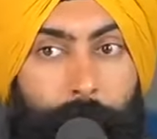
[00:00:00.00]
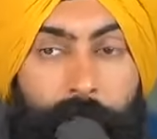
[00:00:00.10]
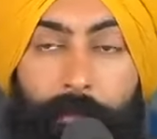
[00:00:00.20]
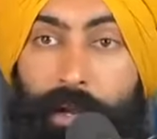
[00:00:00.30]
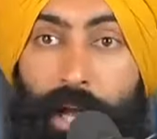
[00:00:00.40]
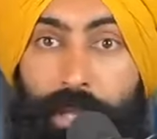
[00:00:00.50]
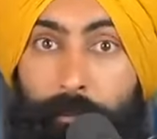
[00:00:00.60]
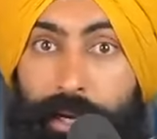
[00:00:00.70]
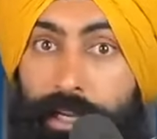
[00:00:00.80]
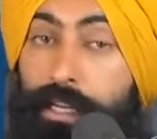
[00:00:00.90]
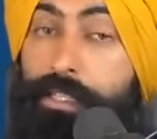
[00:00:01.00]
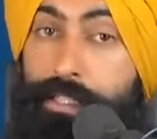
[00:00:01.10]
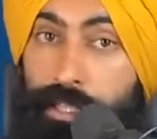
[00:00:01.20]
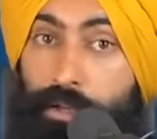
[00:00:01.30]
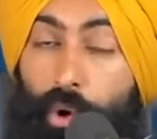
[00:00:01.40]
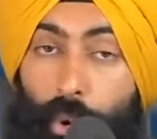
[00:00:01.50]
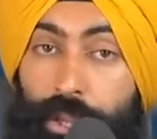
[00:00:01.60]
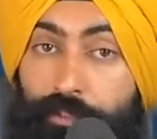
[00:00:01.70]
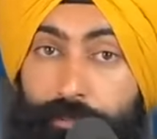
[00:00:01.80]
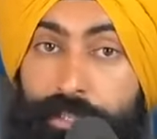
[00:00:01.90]
people got their media still
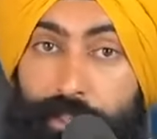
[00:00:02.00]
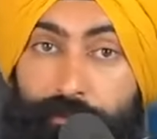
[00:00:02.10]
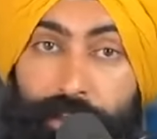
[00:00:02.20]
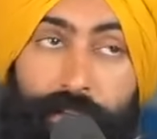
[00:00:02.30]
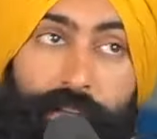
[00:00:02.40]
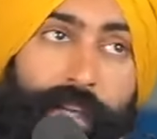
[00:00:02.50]
only from TV.